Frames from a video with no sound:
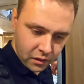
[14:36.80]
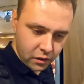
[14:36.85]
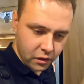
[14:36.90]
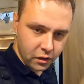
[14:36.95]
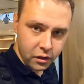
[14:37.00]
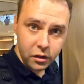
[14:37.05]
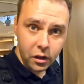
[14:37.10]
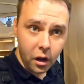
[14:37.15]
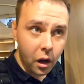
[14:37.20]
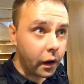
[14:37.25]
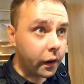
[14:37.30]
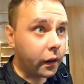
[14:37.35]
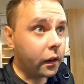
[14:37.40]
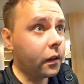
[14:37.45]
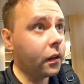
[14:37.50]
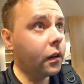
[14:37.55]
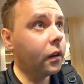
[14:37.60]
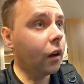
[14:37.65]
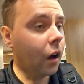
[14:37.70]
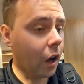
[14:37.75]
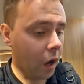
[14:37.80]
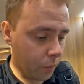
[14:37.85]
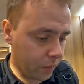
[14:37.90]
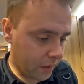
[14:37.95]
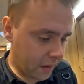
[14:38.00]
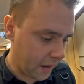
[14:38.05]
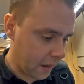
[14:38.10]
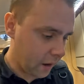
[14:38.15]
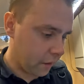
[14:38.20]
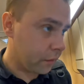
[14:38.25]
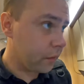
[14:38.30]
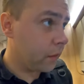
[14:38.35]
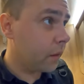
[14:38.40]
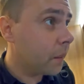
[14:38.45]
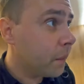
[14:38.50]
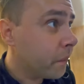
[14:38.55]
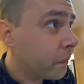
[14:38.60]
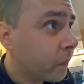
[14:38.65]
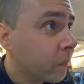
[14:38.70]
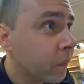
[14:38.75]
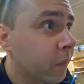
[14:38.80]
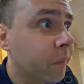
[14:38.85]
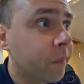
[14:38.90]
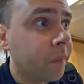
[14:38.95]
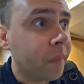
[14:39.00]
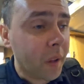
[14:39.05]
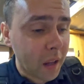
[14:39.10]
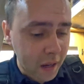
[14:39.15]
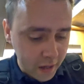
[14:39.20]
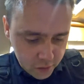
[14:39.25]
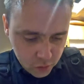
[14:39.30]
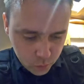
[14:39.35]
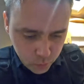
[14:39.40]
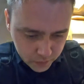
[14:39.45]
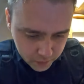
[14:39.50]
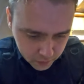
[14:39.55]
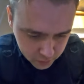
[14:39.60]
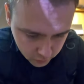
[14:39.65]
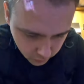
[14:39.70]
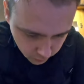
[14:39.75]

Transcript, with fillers: is the design I would have. As and when the